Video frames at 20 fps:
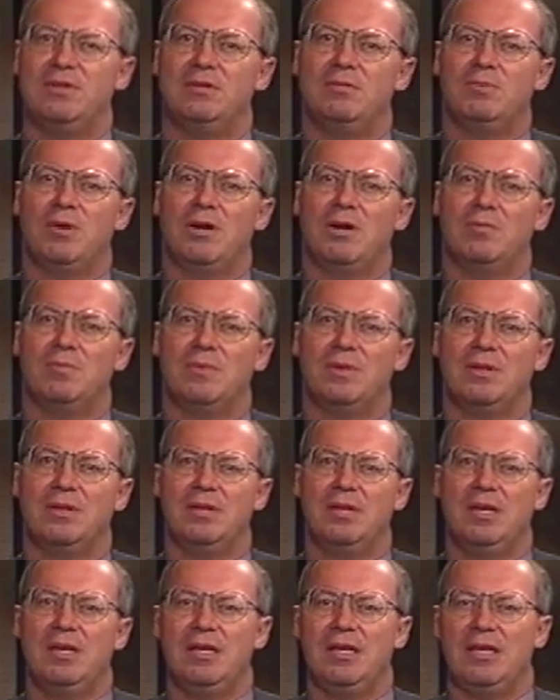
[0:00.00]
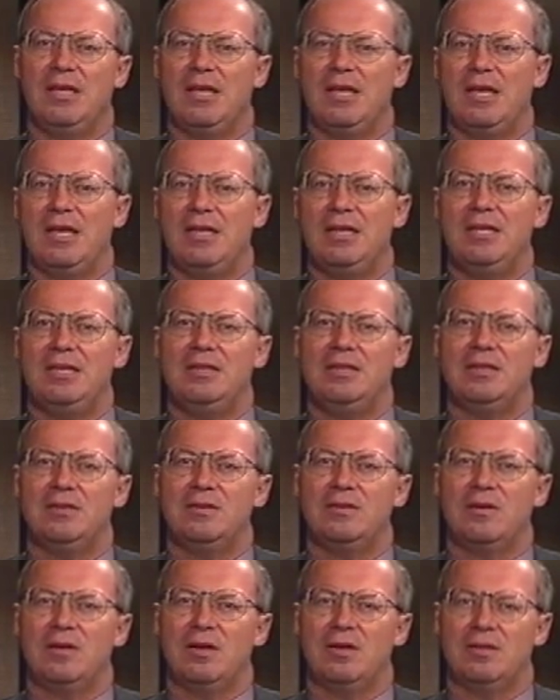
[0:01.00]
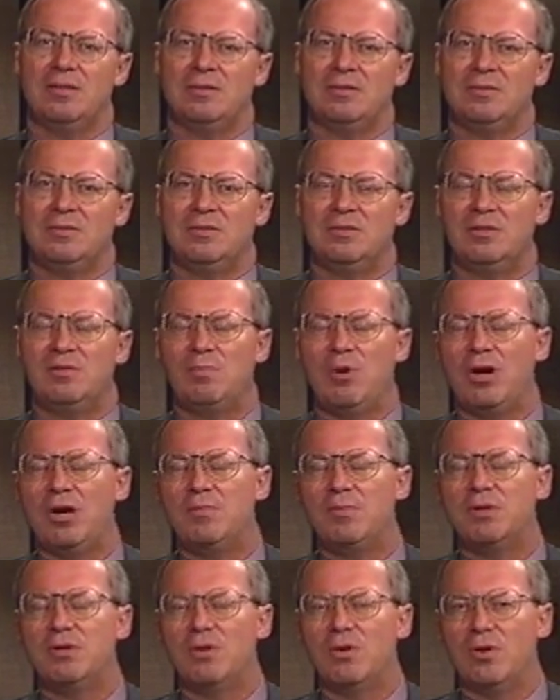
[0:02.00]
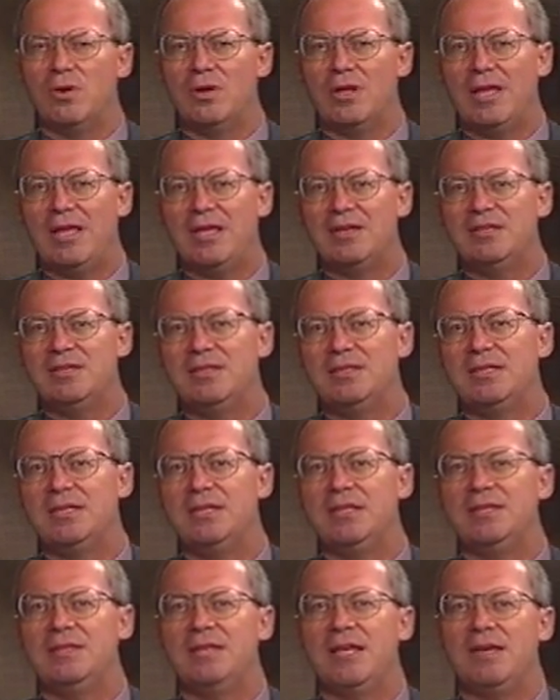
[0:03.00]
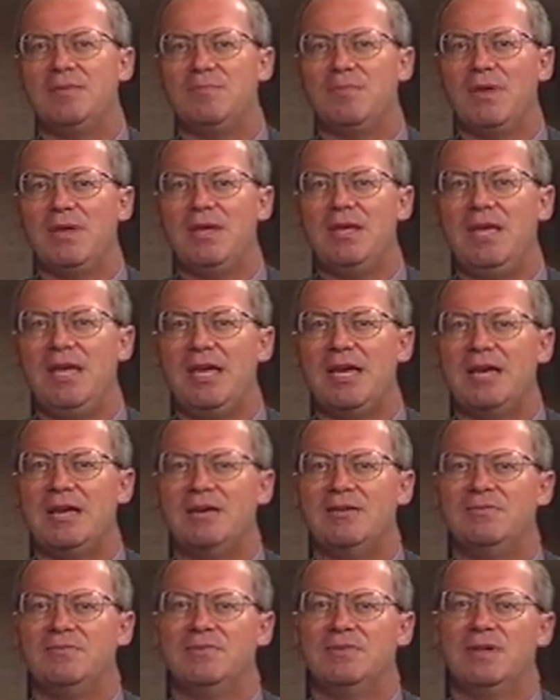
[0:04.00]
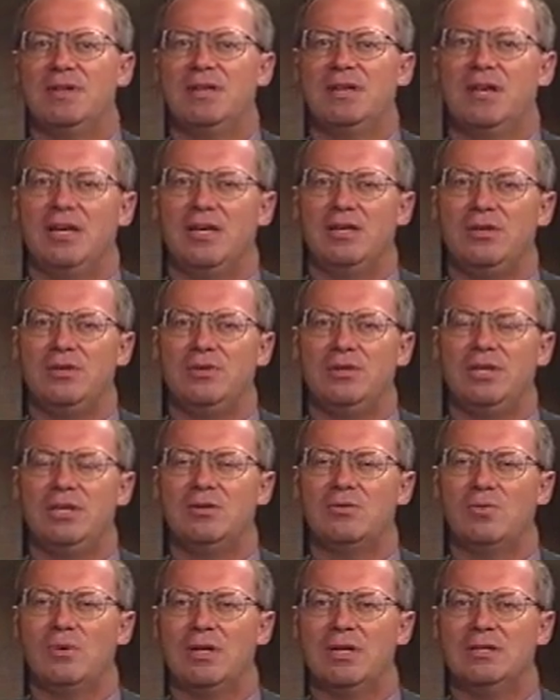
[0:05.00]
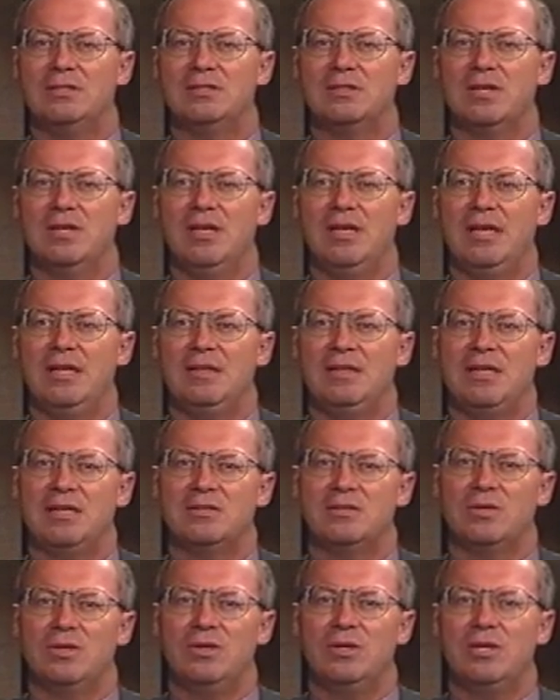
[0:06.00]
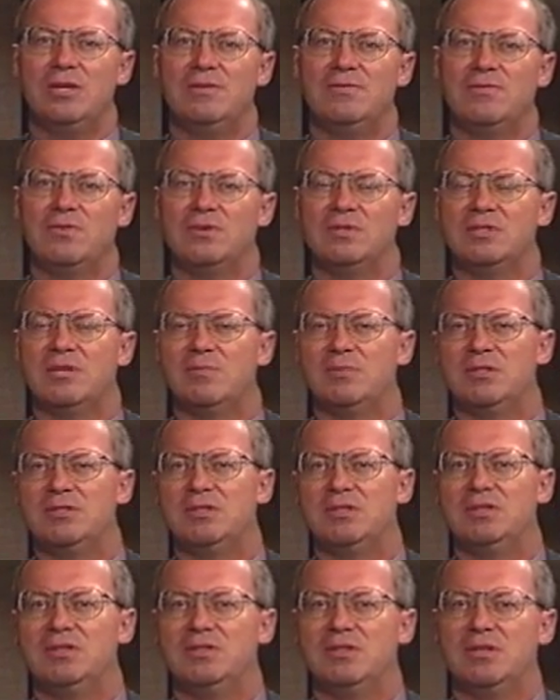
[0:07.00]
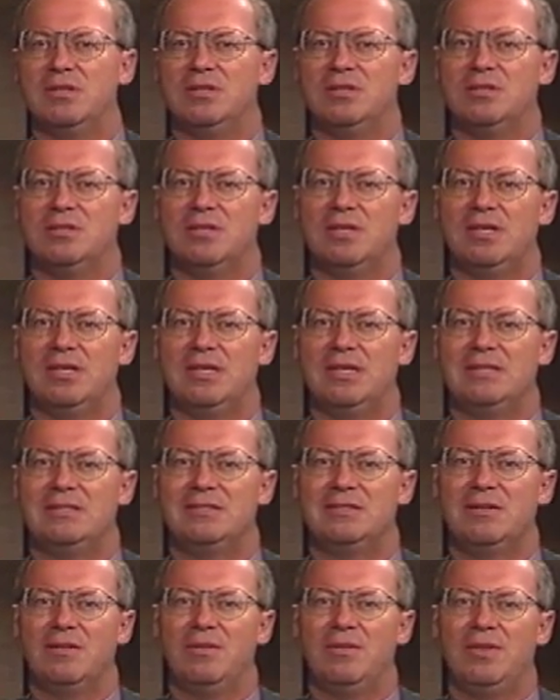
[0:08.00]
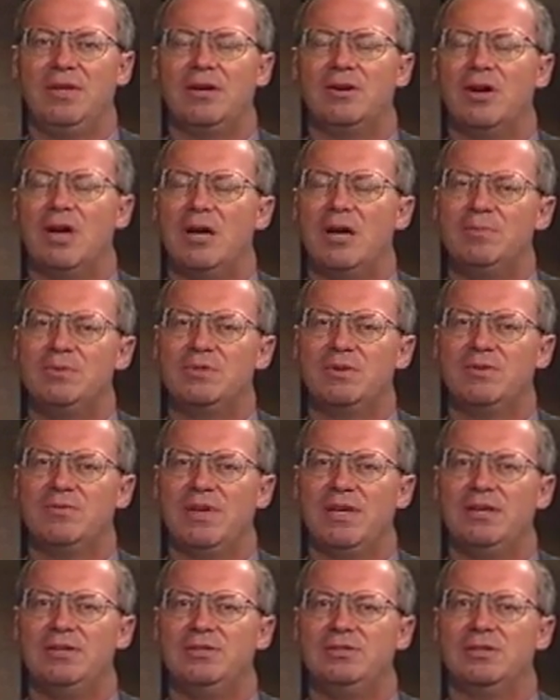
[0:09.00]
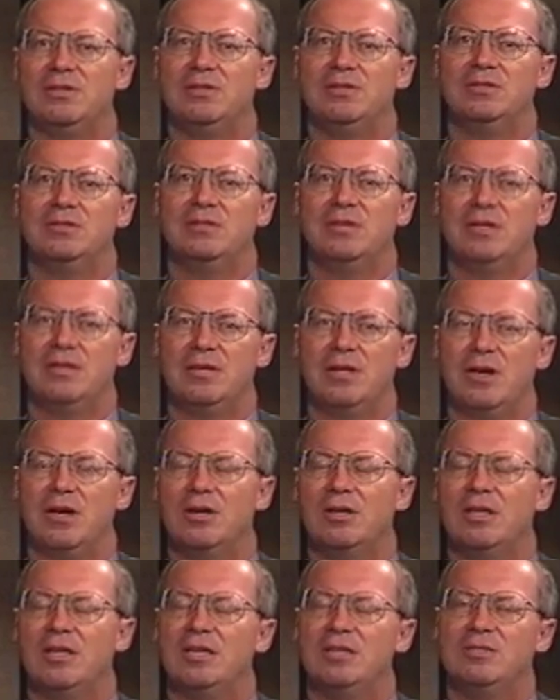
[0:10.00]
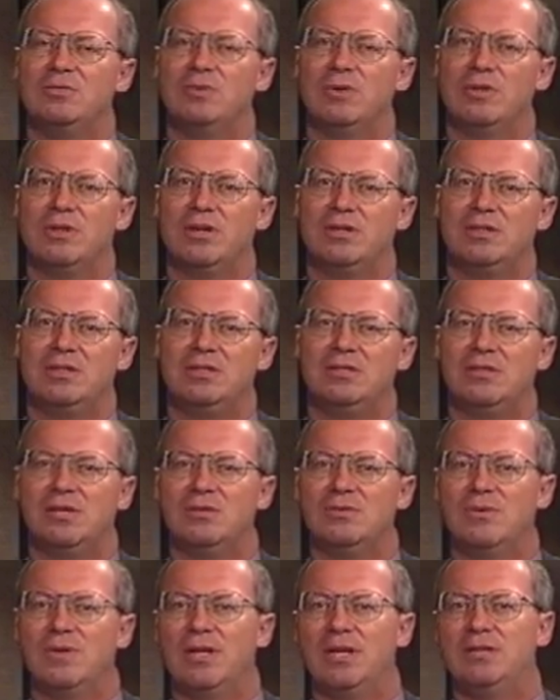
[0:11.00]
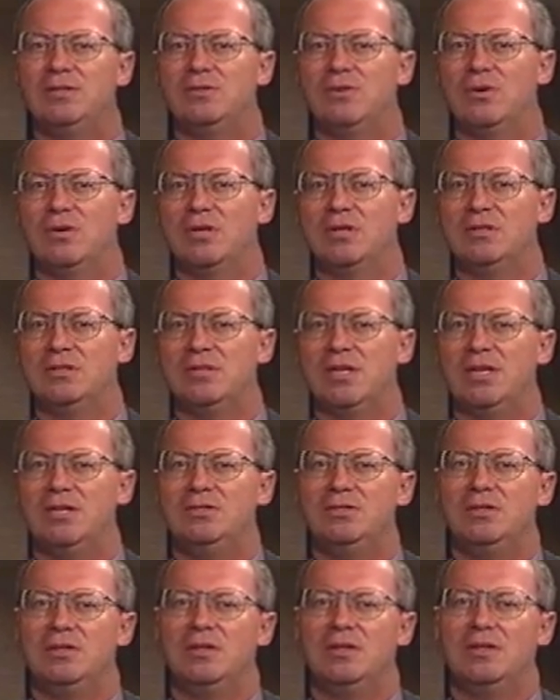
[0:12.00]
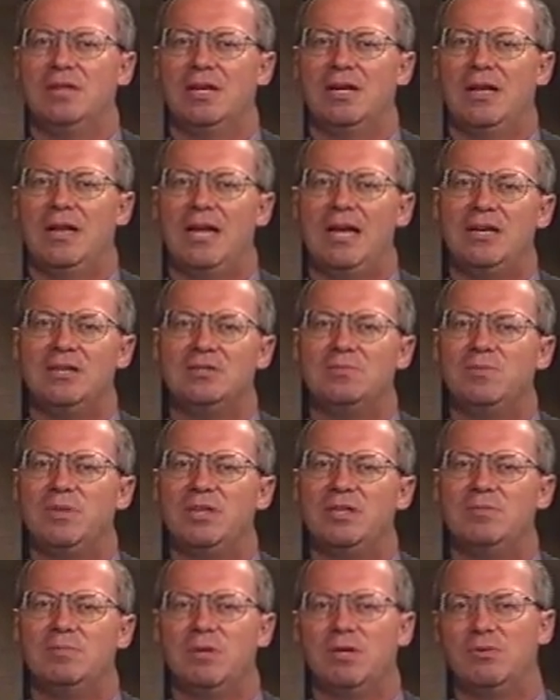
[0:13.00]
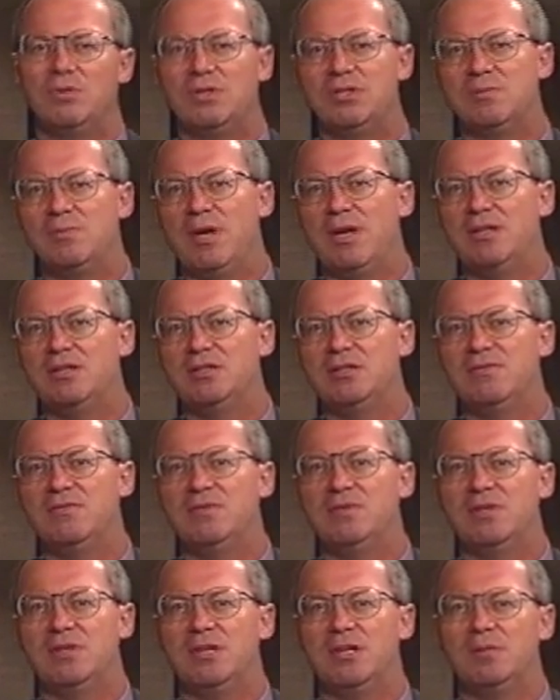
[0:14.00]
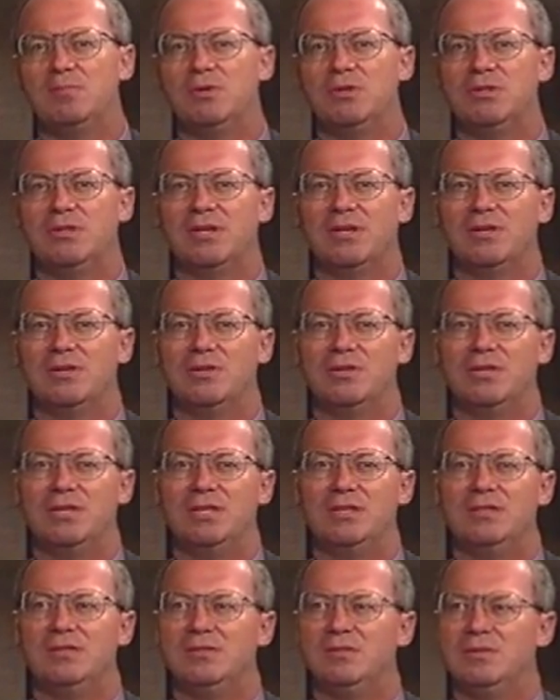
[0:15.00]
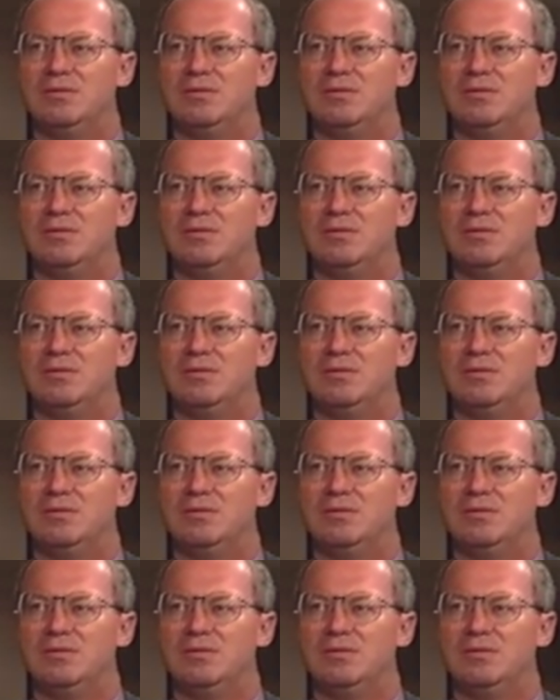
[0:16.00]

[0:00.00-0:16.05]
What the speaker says: department, any department or entity that may have a unique risk that's looking for some assistance. It's their observations, in our case, with our decentralized organization, that allows me to be responsive to their particular needs.